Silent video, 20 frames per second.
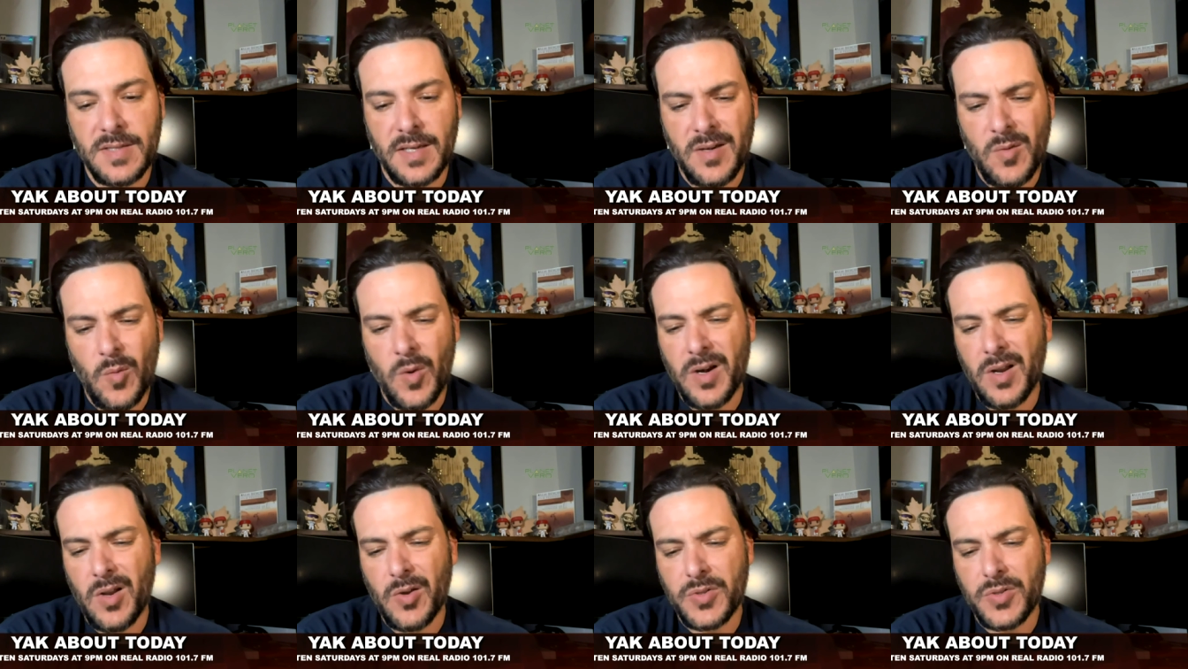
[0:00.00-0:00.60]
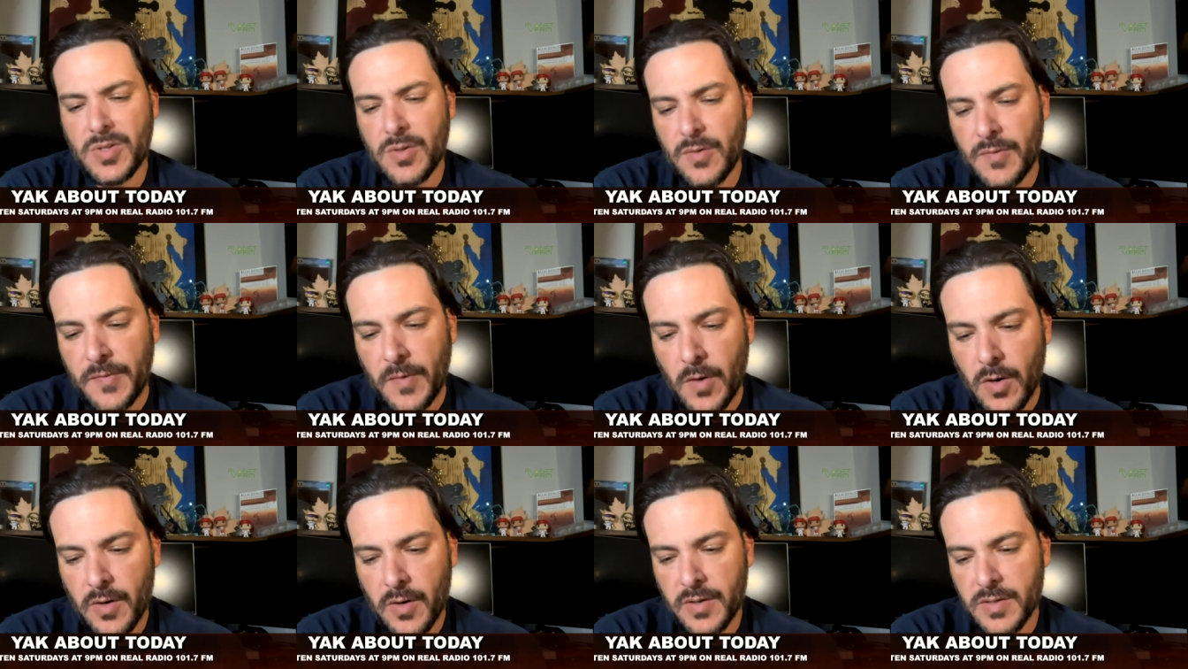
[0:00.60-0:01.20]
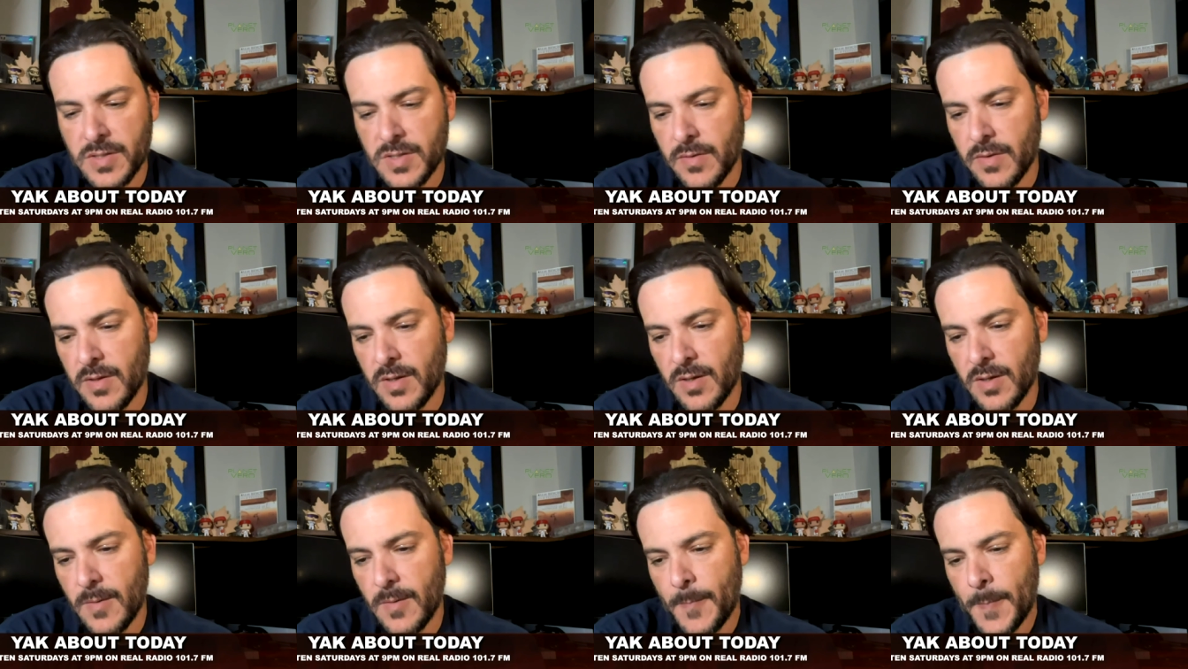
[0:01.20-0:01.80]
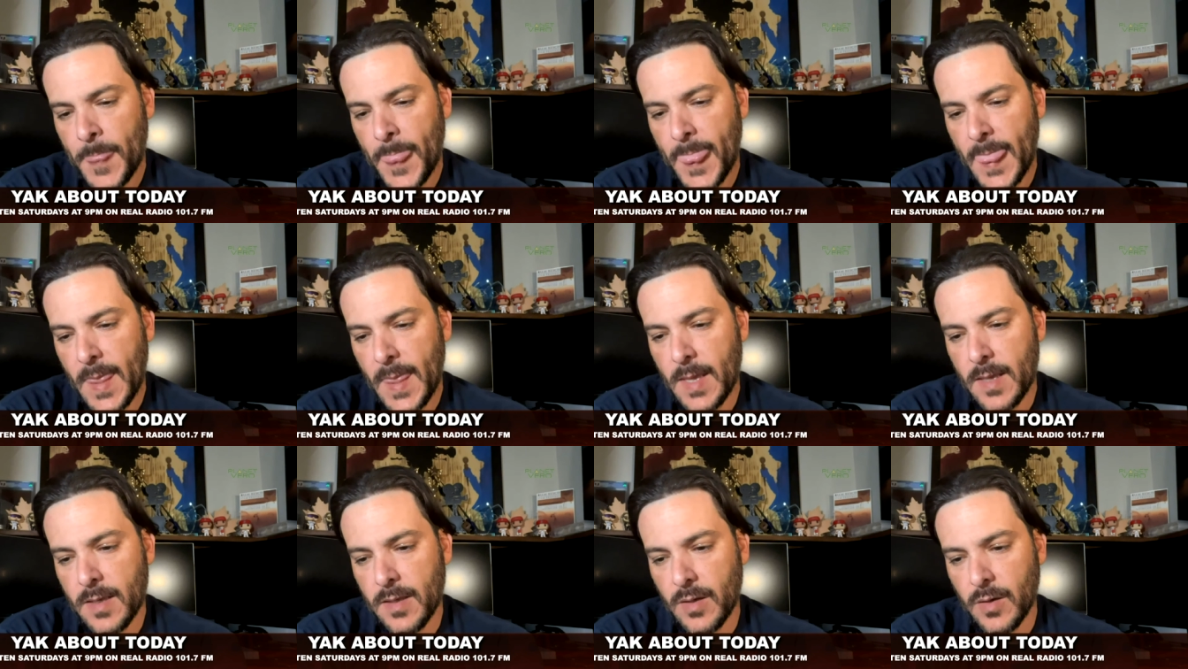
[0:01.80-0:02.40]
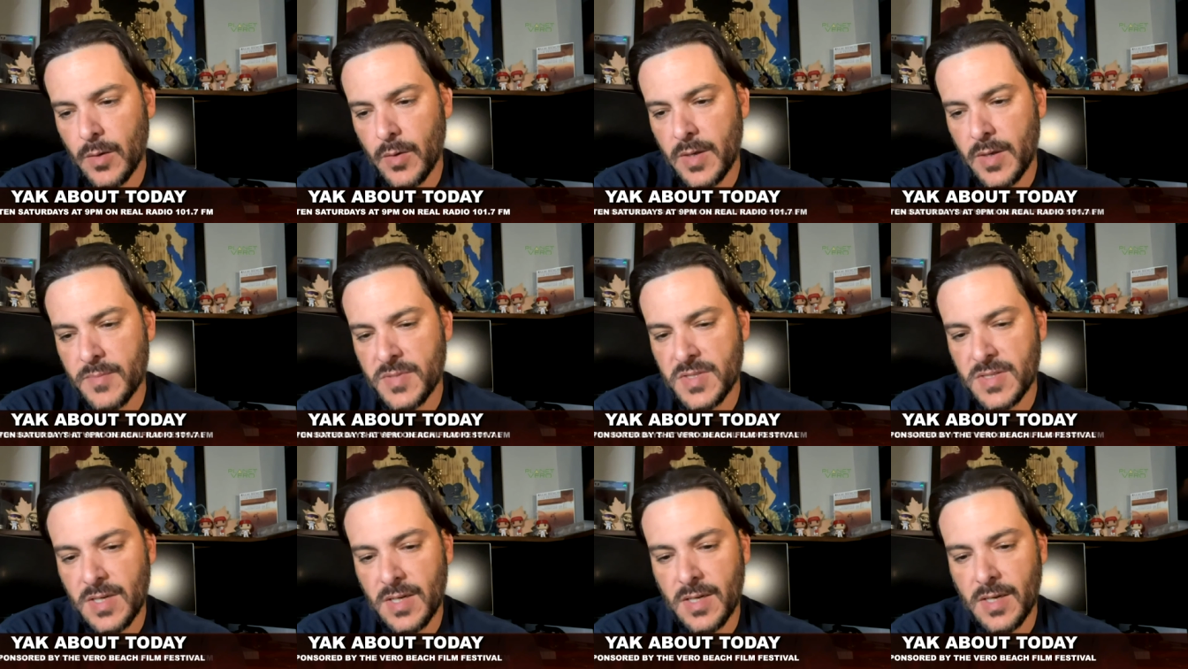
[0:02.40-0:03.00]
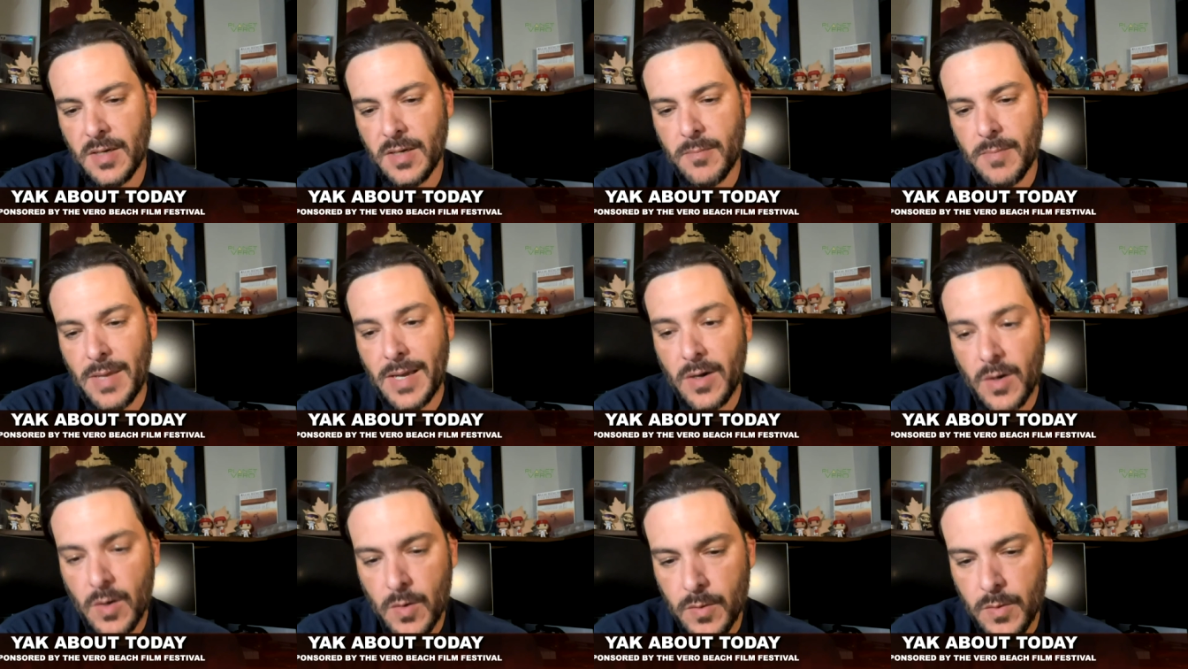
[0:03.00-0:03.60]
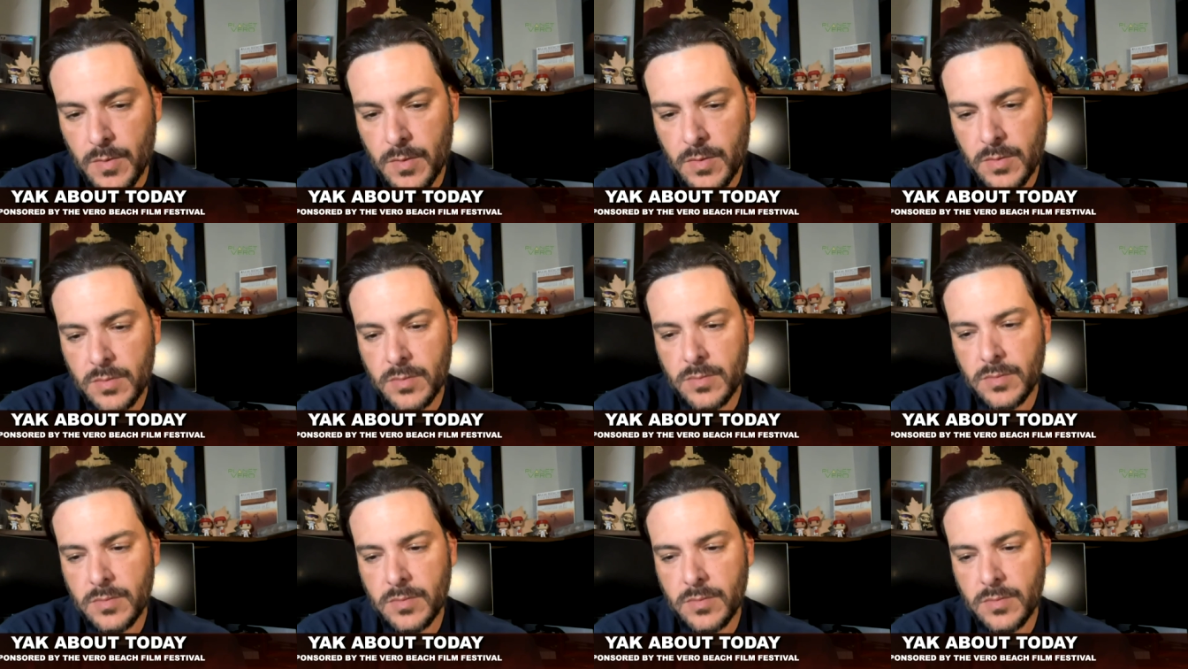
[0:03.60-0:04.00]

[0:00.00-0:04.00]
I didn't want to go too far into the, you know, him seeking medical,